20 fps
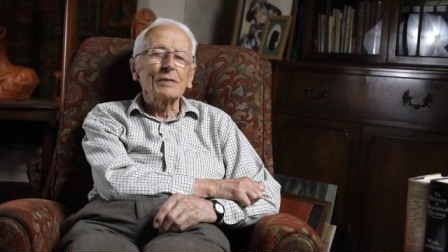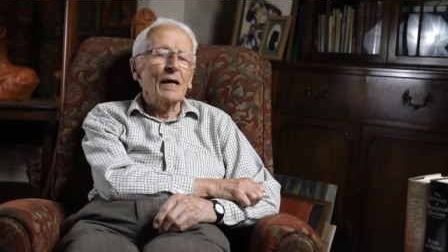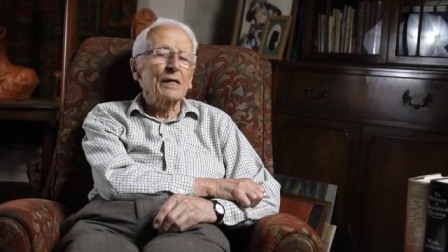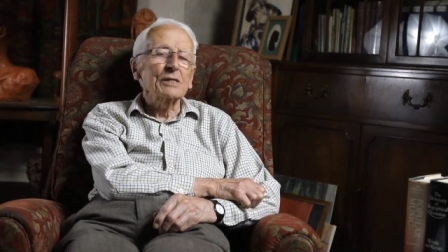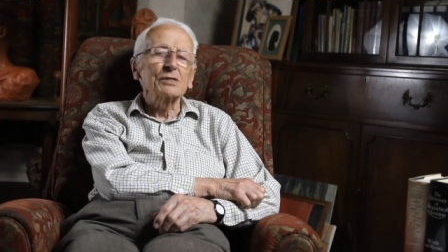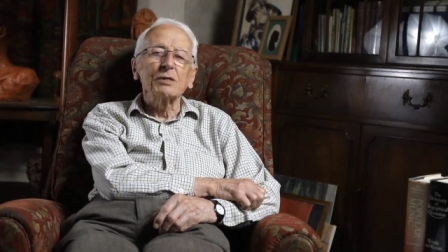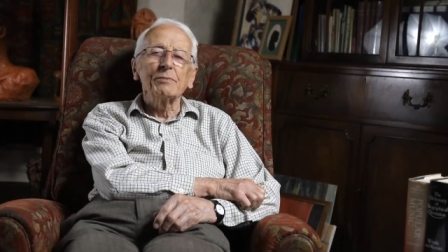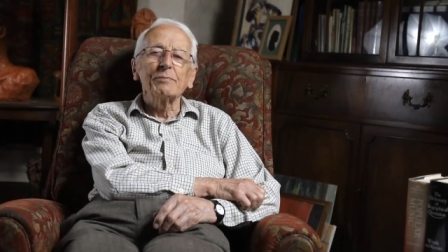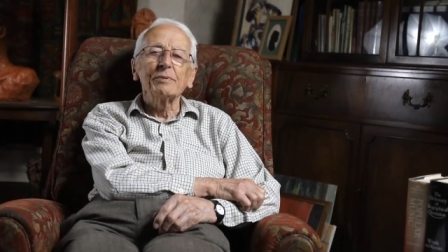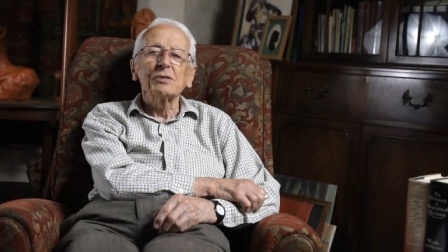
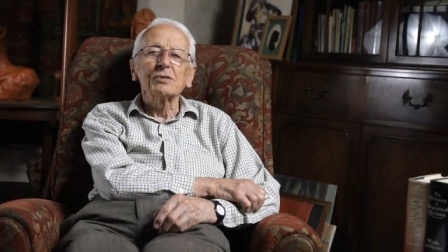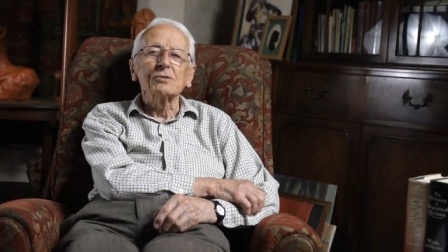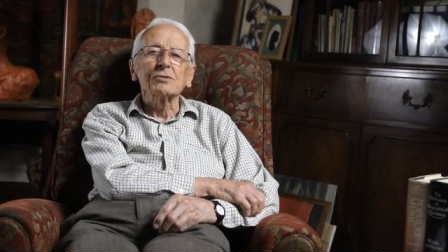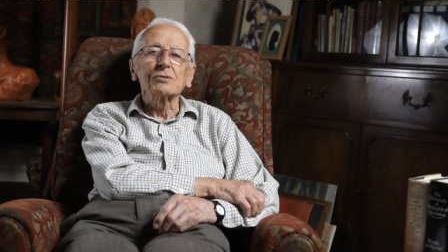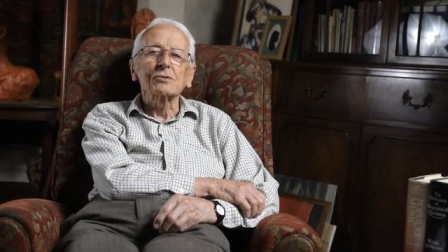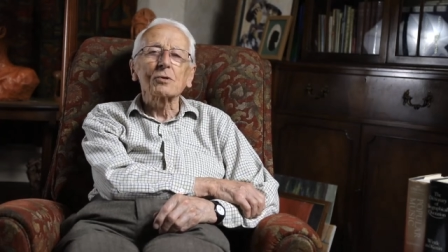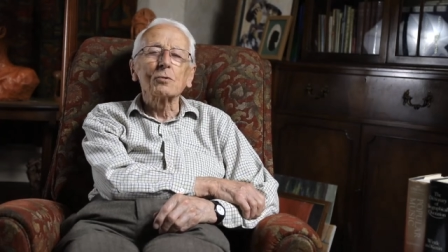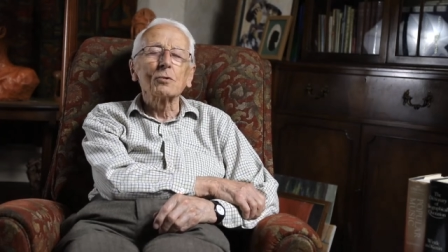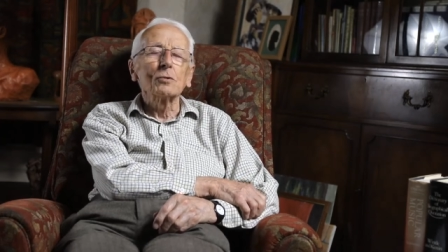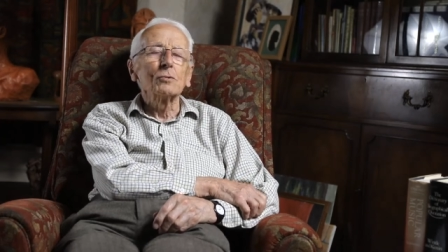
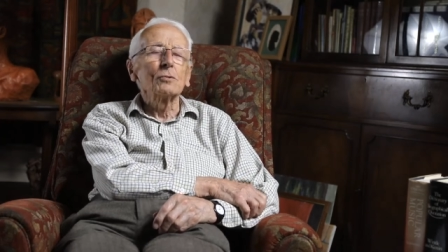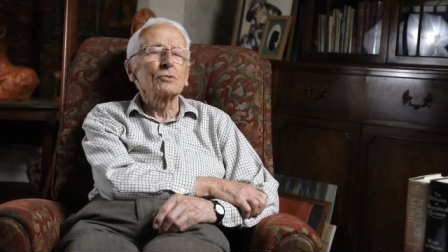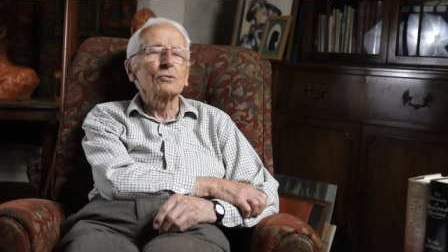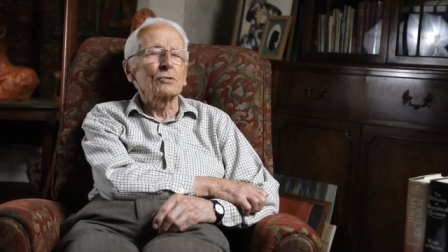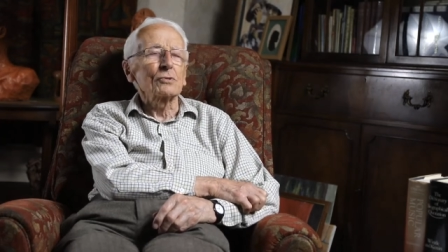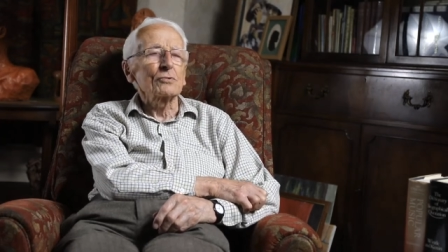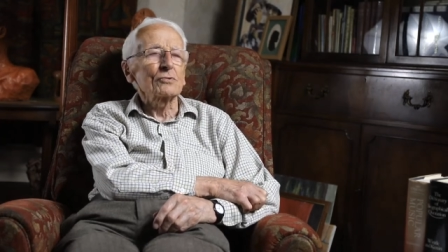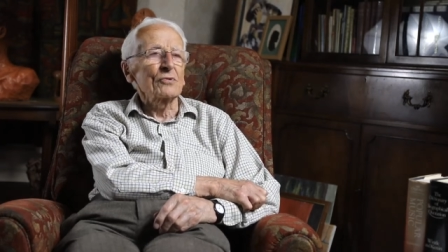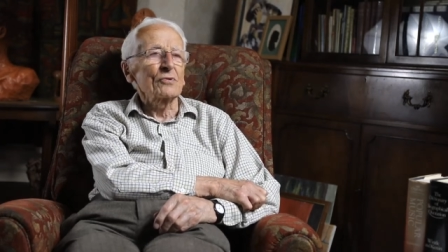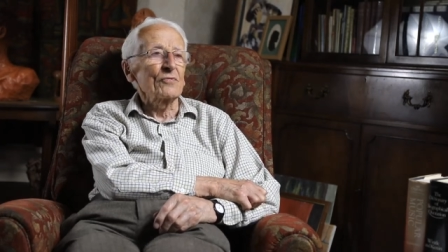exhibitions, all
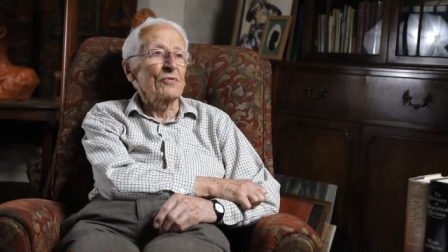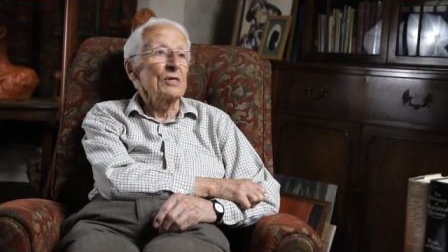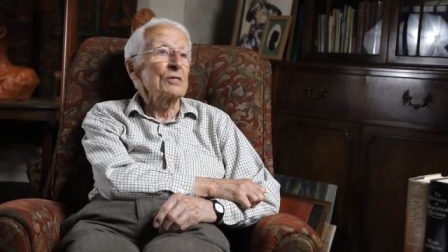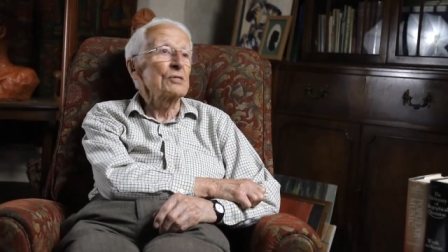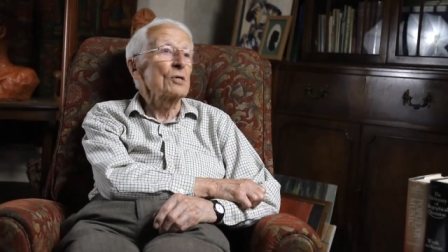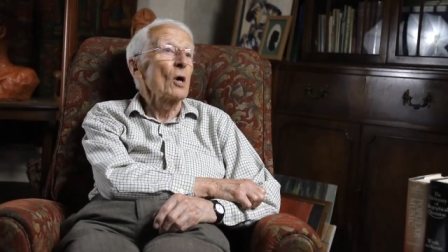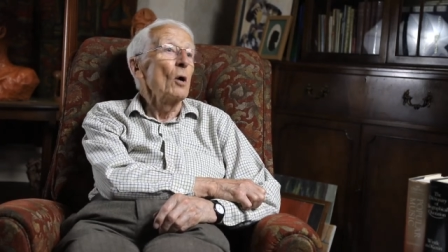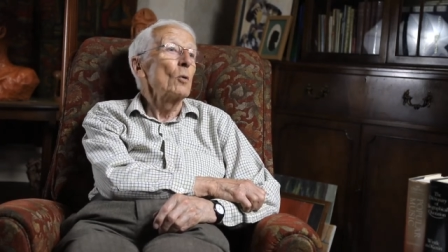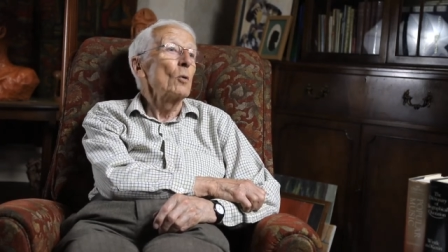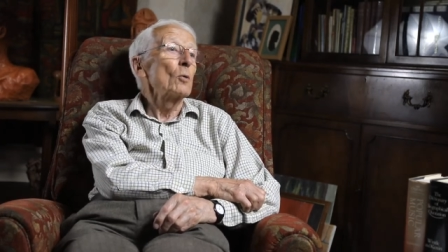sorts of
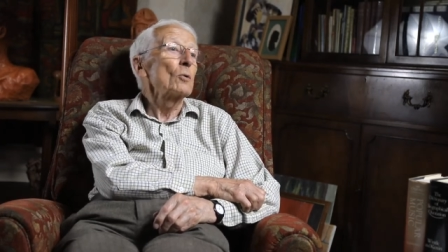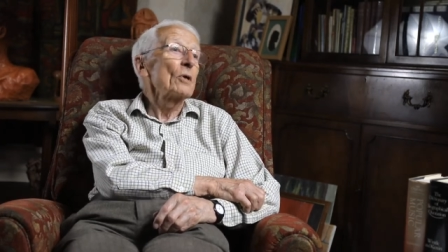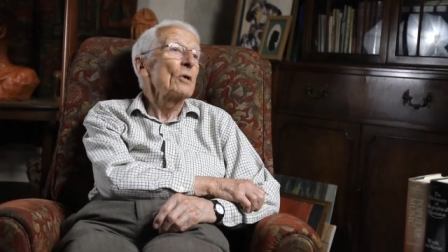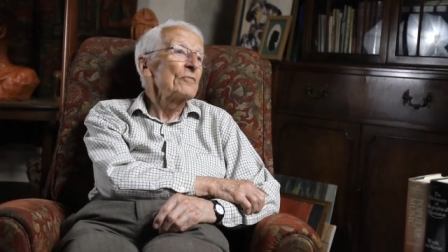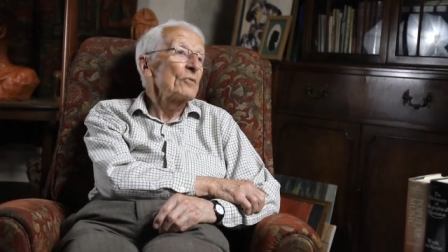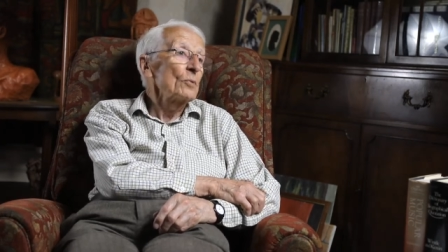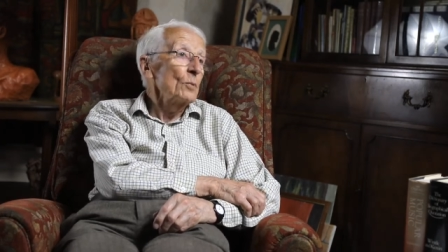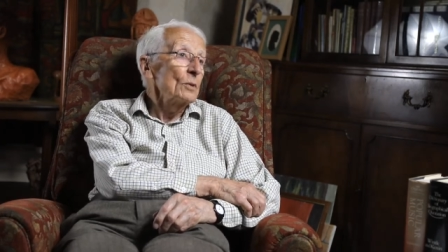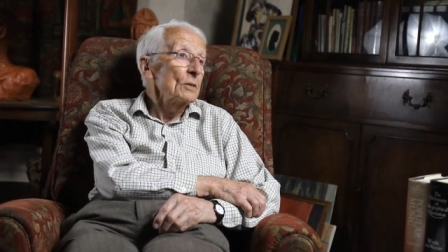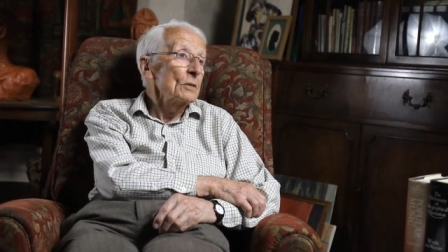things, all
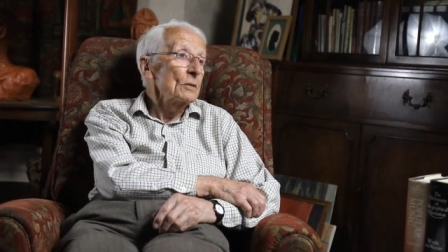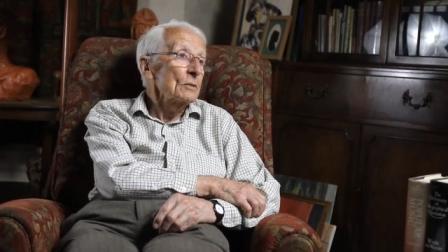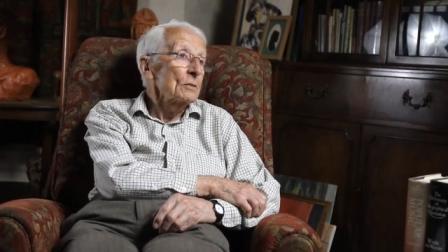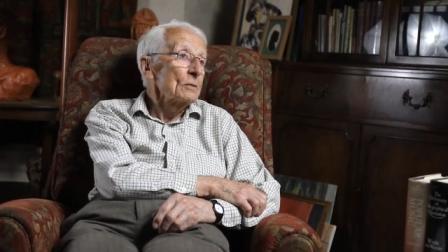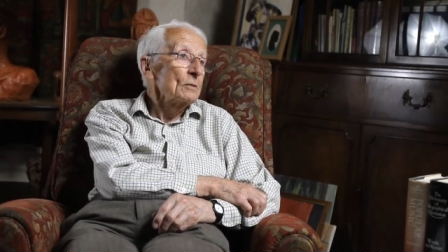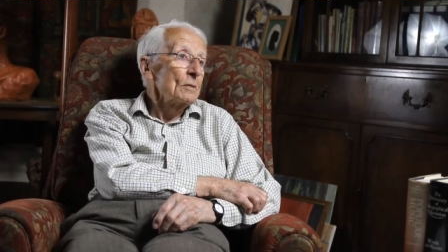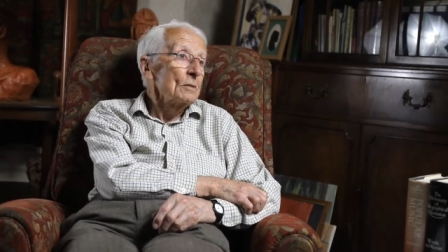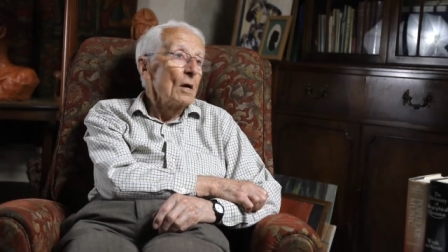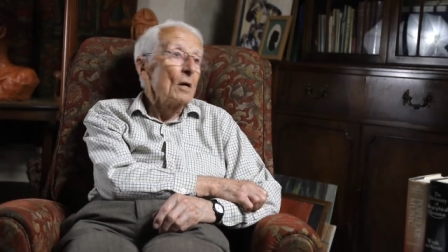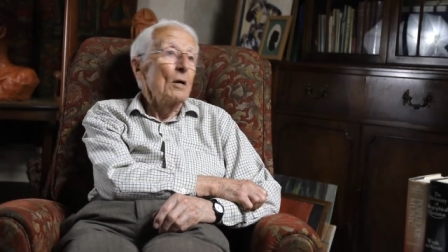over the world.